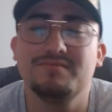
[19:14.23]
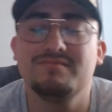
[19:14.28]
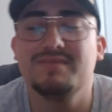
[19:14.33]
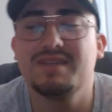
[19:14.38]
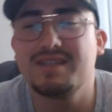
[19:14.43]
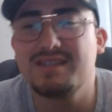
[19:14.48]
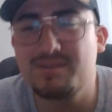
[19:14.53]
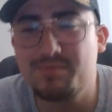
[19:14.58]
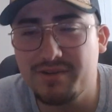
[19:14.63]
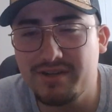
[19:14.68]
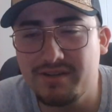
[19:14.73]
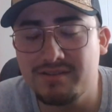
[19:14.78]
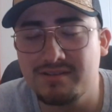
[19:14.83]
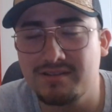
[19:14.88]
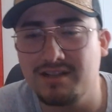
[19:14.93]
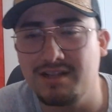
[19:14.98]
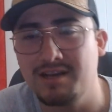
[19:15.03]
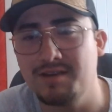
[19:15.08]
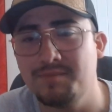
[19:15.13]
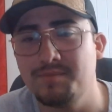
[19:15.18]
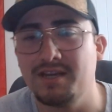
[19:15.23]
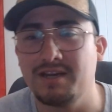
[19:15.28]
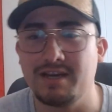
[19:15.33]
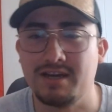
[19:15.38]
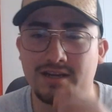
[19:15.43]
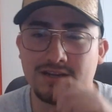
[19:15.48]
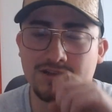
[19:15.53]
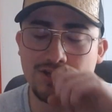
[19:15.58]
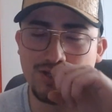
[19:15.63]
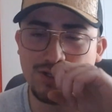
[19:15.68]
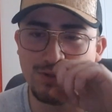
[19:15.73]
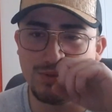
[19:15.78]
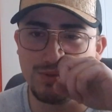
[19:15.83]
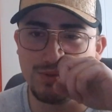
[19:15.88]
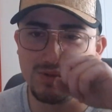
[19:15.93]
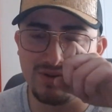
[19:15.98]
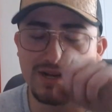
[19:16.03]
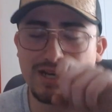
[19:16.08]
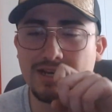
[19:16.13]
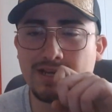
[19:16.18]
experience climbing kind of
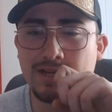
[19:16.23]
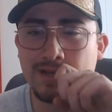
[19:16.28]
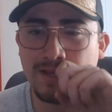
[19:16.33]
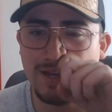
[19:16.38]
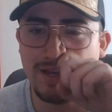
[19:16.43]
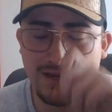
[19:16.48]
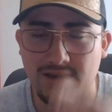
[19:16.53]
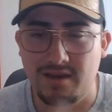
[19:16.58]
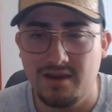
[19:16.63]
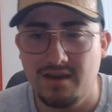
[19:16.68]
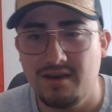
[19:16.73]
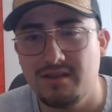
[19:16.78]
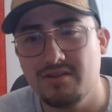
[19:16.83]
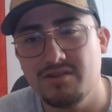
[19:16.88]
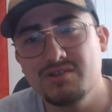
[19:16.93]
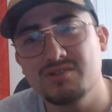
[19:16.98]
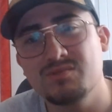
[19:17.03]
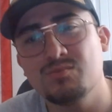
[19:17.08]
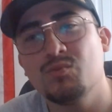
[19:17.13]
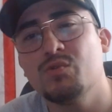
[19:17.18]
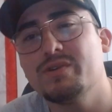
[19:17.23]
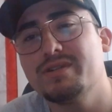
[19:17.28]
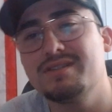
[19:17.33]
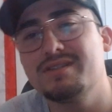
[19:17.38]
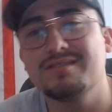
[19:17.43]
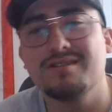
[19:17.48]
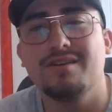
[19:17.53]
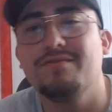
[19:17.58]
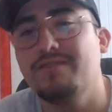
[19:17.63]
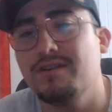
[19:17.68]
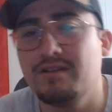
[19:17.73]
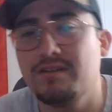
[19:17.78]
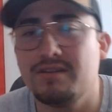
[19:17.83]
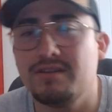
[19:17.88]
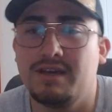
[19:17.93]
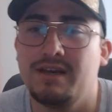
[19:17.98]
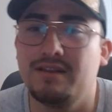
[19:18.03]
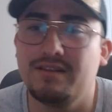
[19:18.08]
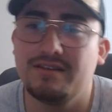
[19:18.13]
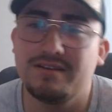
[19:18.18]
shoes, right? There's more stuff on
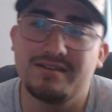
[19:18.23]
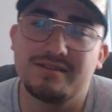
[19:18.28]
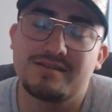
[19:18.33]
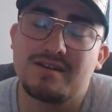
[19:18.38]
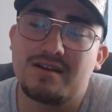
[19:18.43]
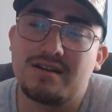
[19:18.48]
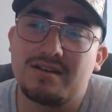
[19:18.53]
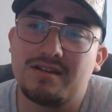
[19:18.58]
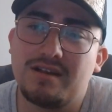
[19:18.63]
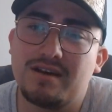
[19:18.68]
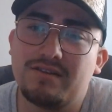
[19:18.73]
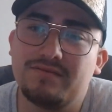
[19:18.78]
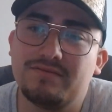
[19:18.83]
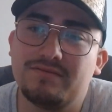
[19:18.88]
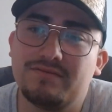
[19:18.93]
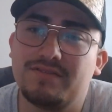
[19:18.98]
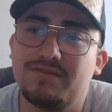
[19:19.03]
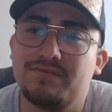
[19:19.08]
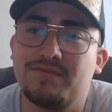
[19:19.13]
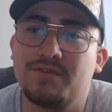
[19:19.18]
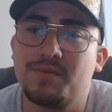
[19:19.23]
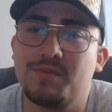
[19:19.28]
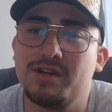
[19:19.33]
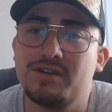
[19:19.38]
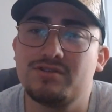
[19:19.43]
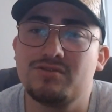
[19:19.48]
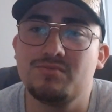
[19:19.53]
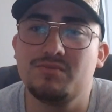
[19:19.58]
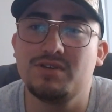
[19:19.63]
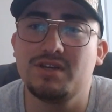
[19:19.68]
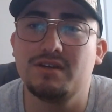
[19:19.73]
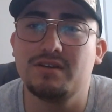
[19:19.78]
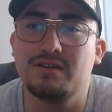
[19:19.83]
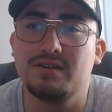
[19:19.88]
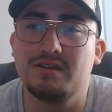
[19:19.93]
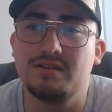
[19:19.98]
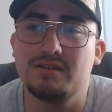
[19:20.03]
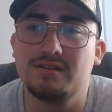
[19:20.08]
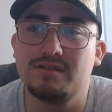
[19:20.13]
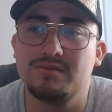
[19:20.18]
that. There's not a lot of information
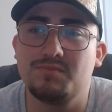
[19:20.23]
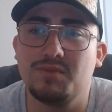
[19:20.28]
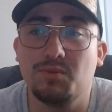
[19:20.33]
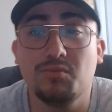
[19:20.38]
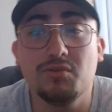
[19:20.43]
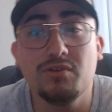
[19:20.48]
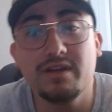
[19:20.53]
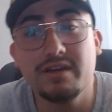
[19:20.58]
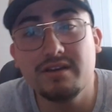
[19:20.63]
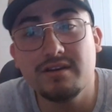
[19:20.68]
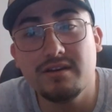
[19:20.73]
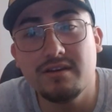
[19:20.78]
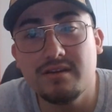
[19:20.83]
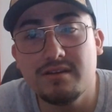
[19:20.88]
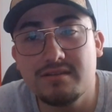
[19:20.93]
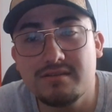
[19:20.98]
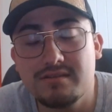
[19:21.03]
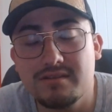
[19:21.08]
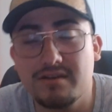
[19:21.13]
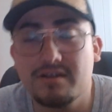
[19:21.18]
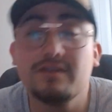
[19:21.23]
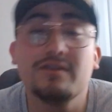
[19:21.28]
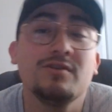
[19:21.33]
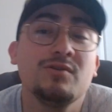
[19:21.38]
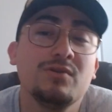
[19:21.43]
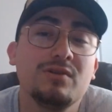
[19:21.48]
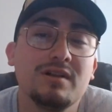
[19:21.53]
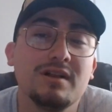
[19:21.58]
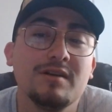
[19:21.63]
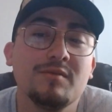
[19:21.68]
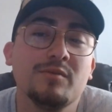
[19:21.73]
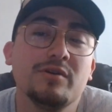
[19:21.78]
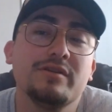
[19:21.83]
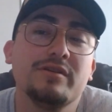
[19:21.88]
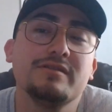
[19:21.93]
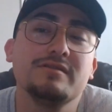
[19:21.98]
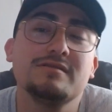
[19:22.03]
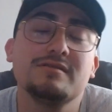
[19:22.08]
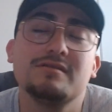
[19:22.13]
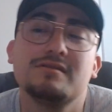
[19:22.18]
because people like us that are new
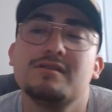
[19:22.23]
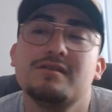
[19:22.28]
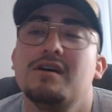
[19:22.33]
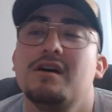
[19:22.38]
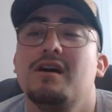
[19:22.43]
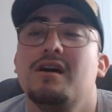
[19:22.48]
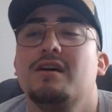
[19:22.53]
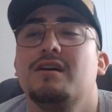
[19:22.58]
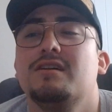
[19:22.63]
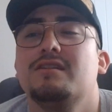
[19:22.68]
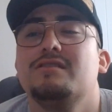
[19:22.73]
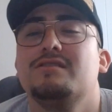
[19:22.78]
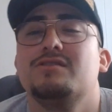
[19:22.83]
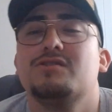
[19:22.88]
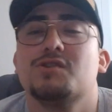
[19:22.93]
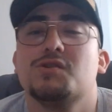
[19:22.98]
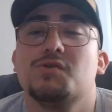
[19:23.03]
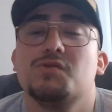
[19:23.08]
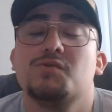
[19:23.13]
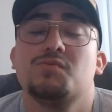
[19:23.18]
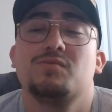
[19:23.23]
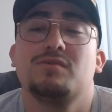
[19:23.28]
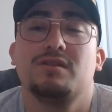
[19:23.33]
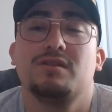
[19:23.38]
climbers don't